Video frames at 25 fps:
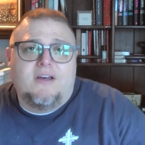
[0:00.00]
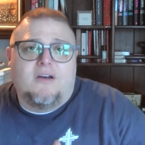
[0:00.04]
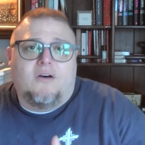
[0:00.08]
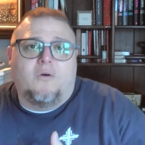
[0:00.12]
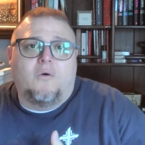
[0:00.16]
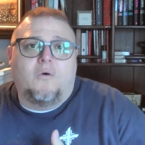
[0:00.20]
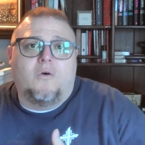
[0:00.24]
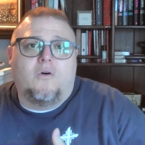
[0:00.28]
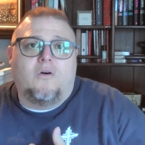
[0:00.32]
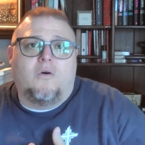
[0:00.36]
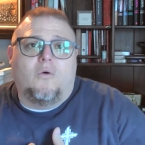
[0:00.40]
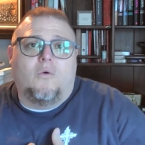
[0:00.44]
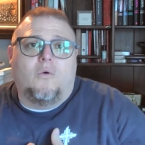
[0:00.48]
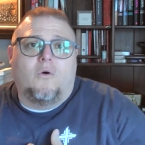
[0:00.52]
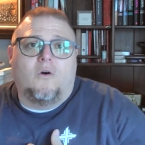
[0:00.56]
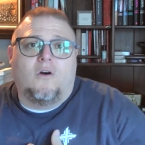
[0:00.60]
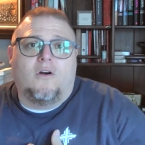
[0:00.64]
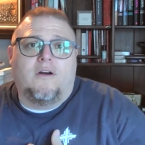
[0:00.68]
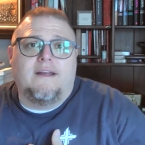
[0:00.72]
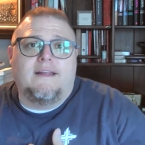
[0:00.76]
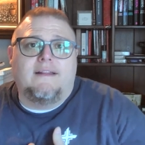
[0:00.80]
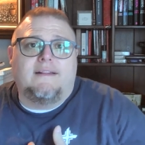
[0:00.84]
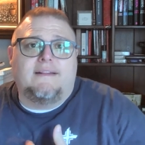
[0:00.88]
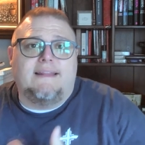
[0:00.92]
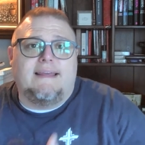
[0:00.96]
or, or
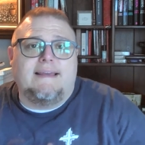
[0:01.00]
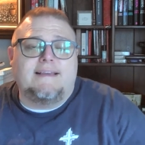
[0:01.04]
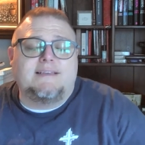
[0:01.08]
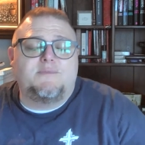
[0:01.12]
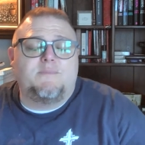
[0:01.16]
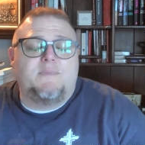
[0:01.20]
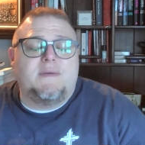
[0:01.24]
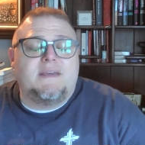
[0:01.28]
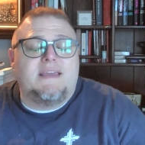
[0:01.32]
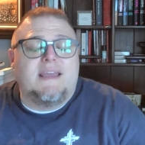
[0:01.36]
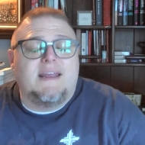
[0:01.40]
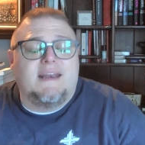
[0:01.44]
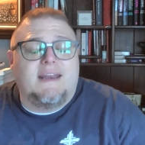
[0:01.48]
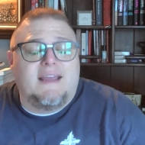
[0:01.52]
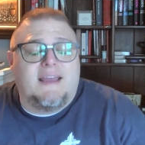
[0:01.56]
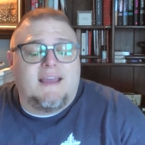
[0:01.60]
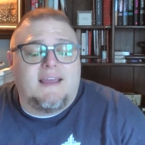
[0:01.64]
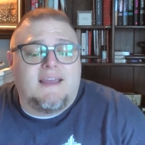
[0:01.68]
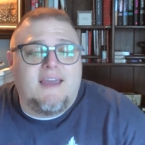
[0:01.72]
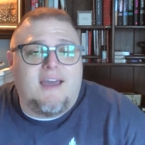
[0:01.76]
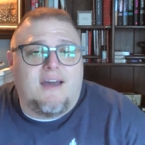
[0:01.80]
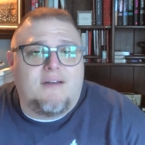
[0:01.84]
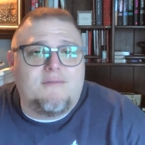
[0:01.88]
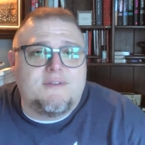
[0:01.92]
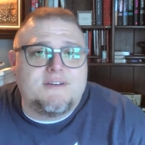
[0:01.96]
at least beginning a
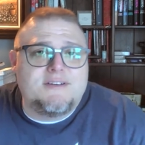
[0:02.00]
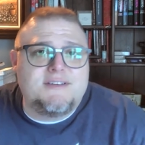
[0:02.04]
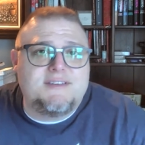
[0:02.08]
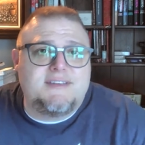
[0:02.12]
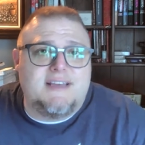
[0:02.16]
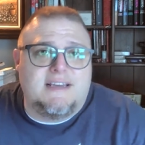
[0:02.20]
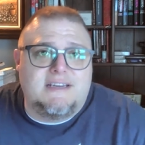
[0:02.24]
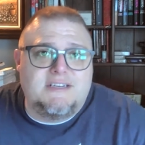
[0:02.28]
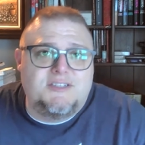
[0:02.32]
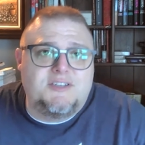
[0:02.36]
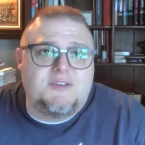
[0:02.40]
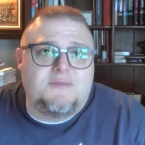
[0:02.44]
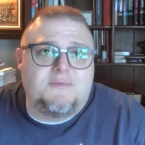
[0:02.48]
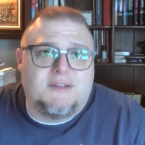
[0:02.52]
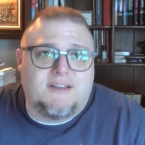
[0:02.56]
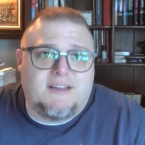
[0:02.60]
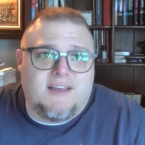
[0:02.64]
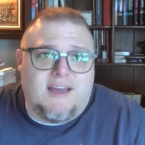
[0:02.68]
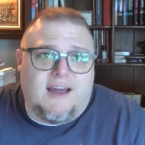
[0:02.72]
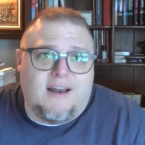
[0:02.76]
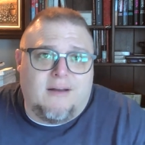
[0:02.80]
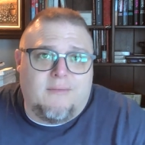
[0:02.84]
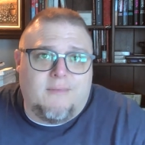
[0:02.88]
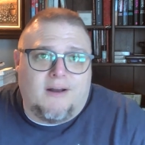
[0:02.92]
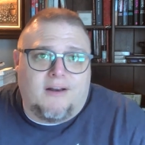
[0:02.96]
conversation with
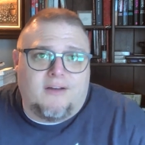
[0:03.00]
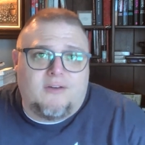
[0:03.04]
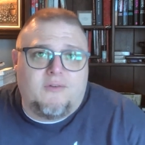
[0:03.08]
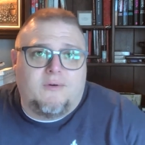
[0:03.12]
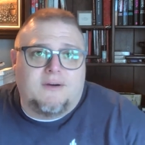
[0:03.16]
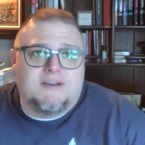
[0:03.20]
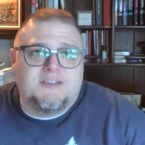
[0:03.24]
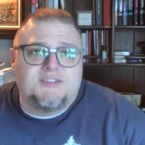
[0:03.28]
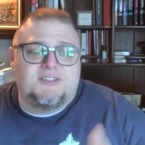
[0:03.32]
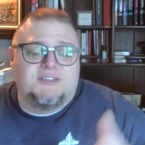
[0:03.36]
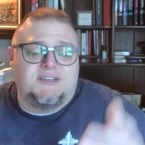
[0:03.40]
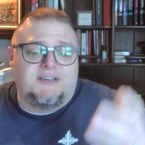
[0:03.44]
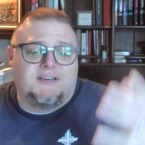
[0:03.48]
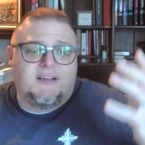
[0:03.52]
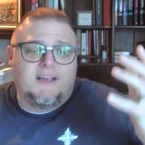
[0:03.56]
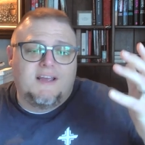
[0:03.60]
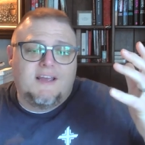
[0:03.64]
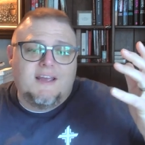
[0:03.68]
God about a question?